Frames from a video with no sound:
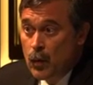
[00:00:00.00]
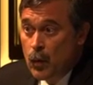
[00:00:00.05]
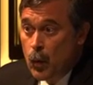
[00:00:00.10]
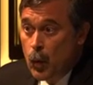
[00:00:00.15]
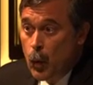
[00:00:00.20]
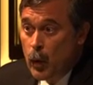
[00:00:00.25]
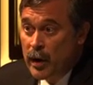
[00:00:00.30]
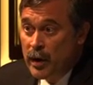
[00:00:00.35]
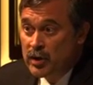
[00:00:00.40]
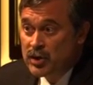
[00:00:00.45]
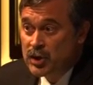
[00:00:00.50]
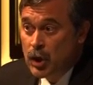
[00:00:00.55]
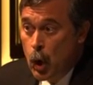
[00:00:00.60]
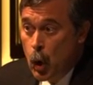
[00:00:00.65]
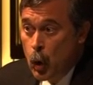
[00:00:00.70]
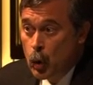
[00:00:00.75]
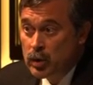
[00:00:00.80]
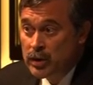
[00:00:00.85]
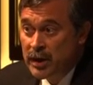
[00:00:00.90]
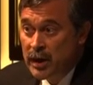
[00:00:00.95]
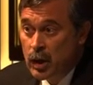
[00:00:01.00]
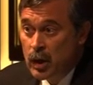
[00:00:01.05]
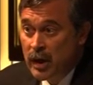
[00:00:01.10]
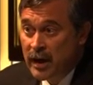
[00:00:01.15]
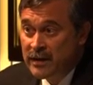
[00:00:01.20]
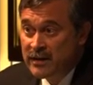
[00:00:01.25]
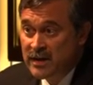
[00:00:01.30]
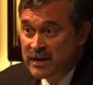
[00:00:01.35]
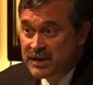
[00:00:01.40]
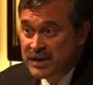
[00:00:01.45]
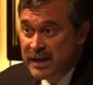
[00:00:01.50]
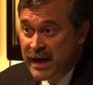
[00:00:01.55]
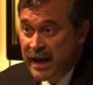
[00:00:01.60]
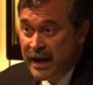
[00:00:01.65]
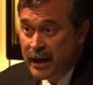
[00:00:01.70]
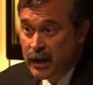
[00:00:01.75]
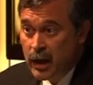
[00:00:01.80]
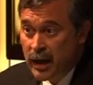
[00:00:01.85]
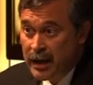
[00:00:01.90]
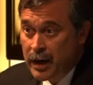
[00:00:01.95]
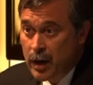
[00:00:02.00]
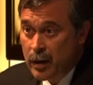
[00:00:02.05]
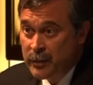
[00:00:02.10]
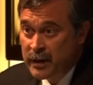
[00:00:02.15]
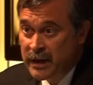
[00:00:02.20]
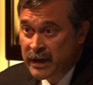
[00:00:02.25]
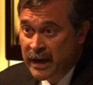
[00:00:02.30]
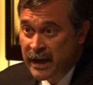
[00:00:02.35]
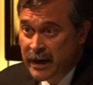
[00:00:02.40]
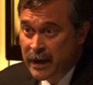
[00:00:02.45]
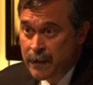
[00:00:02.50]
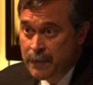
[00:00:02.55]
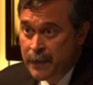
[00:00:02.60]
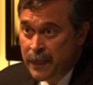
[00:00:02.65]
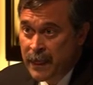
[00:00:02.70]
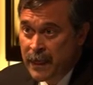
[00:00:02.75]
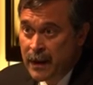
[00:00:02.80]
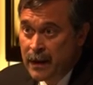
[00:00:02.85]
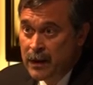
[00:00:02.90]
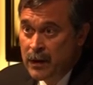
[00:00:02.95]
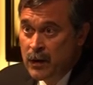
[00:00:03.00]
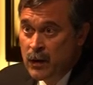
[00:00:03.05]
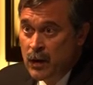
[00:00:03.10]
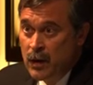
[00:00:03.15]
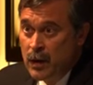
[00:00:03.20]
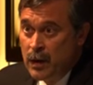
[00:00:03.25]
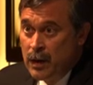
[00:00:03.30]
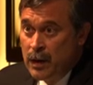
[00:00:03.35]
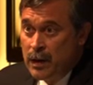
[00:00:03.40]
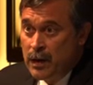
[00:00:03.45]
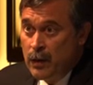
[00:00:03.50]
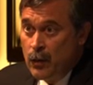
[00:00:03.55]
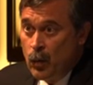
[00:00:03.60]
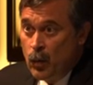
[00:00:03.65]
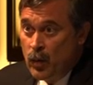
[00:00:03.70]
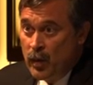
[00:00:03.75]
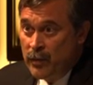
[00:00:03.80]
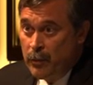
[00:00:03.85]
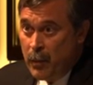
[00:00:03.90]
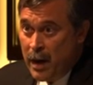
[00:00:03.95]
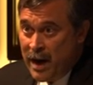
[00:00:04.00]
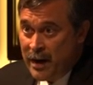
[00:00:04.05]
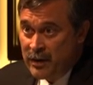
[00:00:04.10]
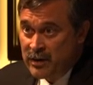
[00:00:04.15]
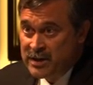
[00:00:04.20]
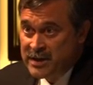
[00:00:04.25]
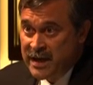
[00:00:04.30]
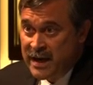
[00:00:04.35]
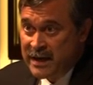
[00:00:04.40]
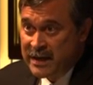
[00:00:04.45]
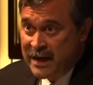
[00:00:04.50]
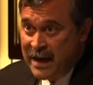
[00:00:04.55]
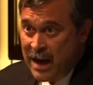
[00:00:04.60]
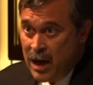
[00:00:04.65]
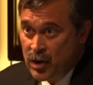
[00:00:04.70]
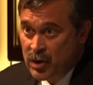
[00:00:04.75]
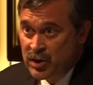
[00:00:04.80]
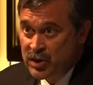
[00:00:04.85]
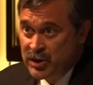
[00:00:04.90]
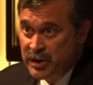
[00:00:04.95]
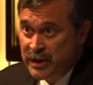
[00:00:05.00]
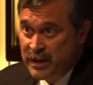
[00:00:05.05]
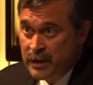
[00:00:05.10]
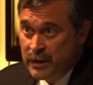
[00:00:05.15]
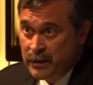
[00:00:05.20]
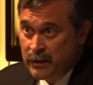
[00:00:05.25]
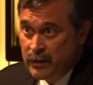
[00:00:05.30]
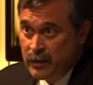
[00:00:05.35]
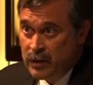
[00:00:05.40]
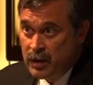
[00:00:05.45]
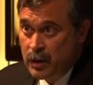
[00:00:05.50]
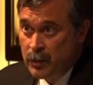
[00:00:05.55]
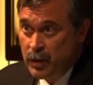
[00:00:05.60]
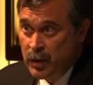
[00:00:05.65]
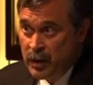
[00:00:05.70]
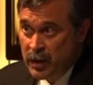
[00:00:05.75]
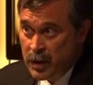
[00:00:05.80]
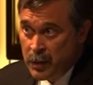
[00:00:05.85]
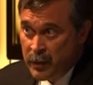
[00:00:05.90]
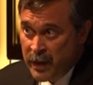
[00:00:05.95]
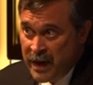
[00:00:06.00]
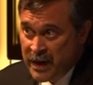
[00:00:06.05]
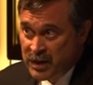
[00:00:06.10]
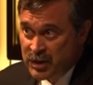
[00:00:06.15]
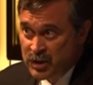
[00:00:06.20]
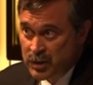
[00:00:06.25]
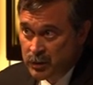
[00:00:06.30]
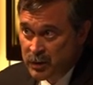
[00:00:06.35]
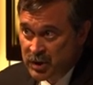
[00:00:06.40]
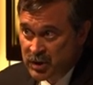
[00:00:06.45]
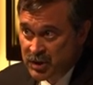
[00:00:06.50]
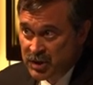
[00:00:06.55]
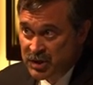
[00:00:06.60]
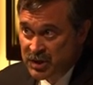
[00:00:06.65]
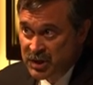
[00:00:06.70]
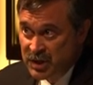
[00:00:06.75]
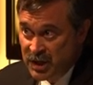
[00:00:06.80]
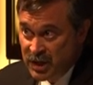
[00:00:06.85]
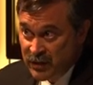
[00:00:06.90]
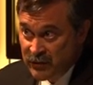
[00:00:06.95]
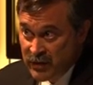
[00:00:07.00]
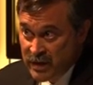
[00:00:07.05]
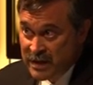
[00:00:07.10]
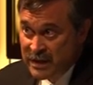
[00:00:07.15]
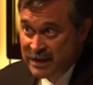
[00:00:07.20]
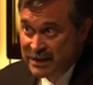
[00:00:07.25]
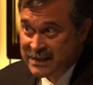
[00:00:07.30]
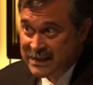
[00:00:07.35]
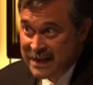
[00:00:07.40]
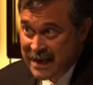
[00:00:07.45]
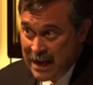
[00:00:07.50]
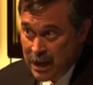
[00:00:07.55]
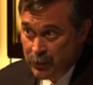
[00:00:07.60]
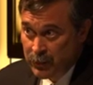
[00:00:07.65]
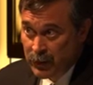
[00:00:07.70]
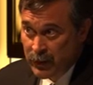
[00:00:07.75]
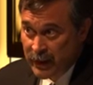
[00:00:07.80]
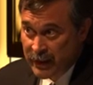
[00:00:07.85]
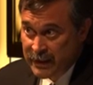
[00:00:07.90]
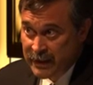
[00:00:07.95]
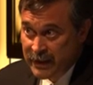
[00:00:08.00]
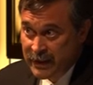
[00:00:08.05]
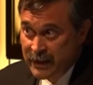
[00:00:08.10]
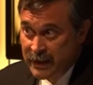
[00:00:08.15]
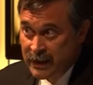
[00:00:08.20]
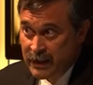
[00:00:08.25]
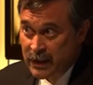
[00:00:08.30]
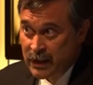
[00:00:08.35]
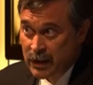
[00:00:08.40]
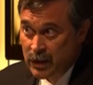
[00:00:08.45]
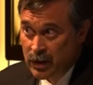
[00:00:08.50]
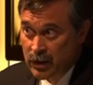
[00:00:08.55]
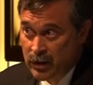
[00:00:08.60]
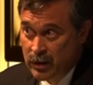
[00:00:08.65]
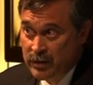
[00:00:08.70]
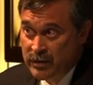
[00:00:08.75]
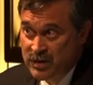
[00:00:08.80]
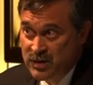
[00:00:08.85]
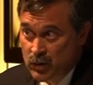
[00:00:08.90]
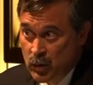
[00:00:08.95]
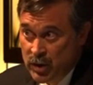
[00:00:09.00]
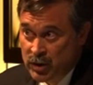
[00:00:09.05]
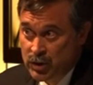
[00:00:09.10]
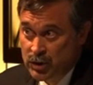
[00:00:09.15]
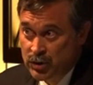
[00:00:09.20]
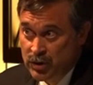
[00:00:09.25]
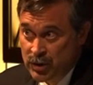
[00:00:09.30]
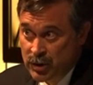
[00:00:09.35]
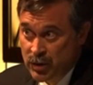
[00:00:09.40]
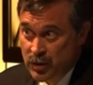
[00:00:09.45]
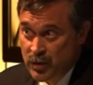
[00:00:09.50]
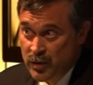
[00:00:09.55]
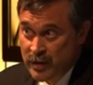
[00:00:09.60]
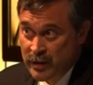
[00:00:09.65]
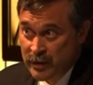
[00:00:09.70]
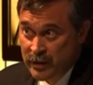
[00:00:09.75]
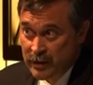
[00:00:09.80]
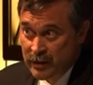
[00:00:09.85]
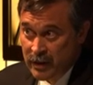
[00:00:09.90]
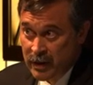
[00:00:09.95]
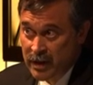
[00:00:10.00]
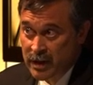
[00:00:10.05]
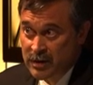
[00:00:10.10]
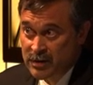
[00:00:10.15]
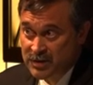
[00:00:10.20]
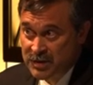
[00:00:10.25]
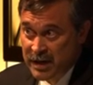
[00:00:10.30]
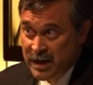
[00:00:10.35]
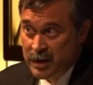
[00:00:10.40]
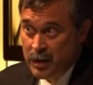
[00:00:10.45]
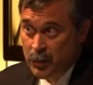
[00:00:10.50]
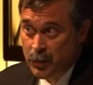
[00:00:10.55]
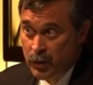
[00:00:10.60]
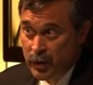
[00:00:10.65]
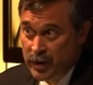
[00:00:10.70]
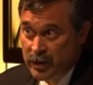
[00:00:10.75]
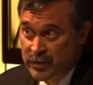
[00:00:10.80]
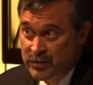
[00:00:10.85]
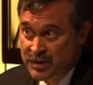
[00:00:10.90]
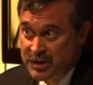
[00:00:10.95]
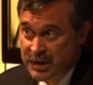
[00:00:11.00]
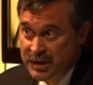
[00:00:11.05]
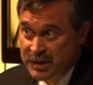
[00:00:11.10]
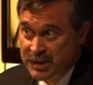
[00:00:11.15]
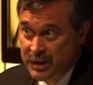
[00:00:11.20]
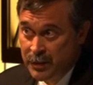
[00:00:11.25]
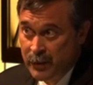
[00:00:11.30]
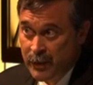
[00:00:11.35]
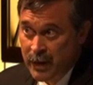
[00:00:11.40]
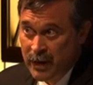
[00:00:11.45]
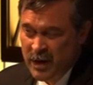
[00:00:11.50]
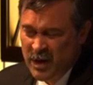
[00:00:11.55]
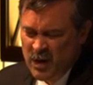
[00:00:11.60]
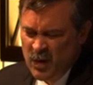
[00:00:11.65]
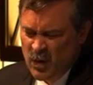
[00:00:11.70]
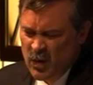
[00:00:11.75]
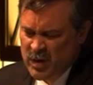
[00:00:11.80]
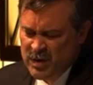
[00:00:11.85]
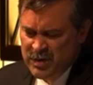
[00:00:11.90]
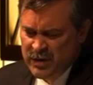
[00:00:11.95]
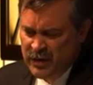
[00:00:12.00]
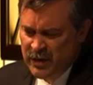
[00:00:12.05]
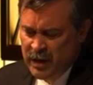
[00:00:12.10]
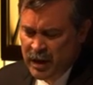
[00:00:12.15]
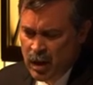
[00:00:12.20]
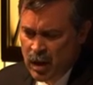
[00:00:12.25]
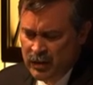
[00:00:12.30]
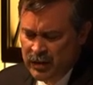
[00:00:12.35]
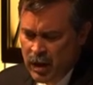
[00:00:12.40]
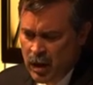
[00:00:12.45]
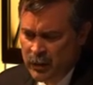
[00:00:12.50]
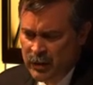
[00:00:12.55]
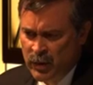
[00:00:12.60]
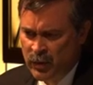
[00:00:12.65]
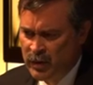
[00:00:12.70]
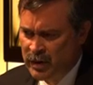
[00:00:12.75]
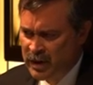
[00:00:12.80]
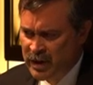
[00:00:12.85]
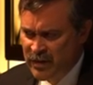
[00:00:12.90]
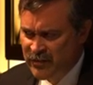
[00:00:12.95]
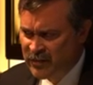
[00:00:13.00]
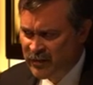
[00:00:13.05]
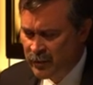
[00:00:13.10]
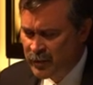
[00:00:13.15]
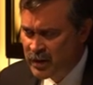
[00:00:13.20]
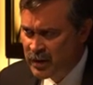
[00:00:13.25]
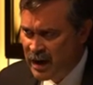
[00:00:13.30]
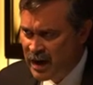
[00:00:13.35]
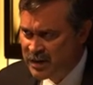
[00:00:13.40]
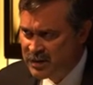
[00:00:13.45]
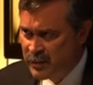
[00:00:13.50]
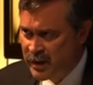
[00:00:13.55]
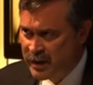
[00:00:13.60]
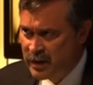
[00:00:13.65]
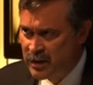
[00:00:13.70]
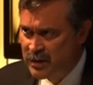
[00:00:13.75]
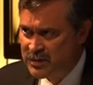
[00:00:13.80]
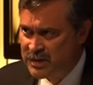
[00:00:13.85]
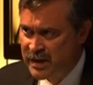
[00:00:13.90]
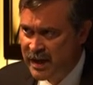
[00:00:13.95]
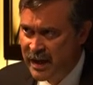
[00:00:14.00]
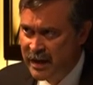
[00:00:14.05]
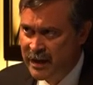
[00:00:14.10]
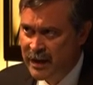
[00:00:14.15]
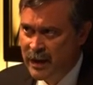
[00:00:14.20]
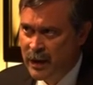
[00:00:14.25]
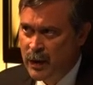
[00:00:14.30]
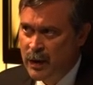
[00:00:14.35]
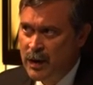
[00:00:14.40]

We're told to collect this data like HMDA data. With modern technology, community banks should be just given a template. Here is what you do, and here's how you put it in your system. We use a thing called HMDA relief. Some of you guys might use that.